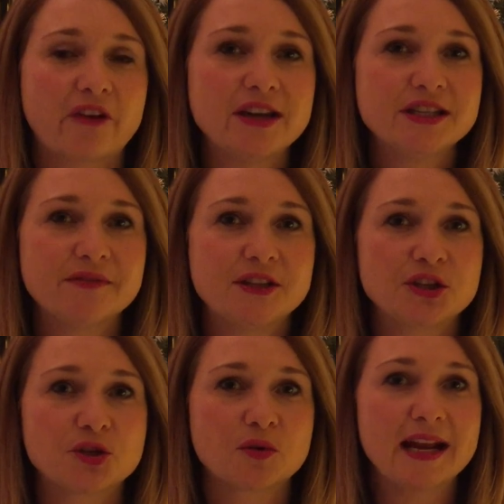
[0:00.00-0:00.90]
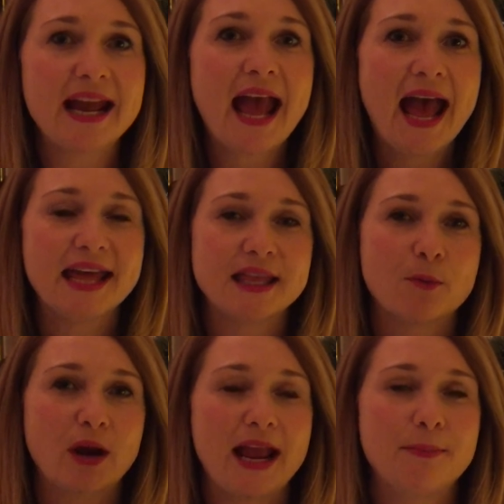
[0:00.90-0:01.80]
front of the tree, and
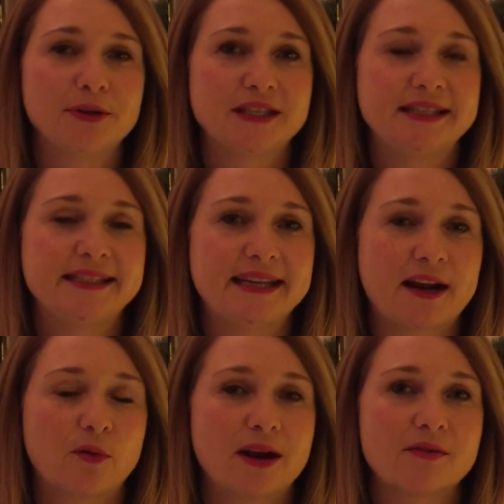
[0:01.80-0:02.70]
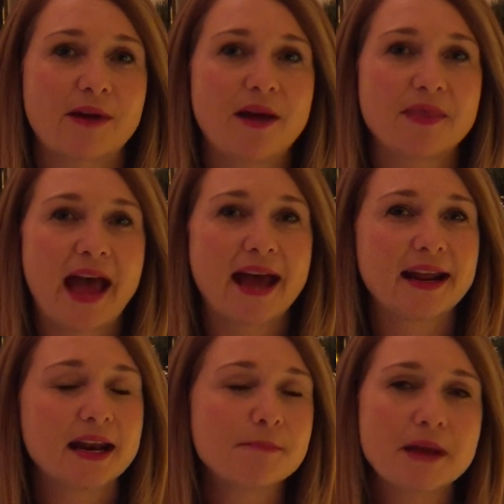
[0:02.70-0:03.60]
then we're able to decorate around
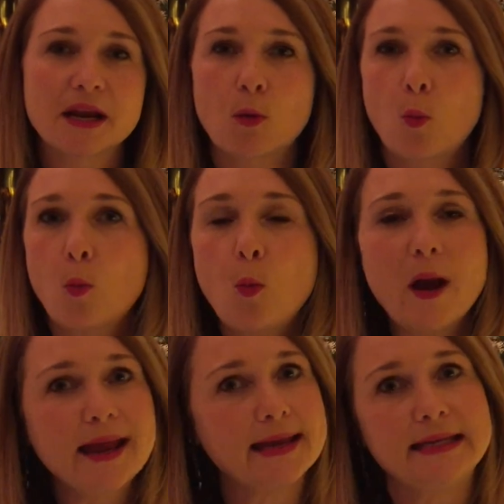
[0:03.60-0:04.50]
that, and it made it way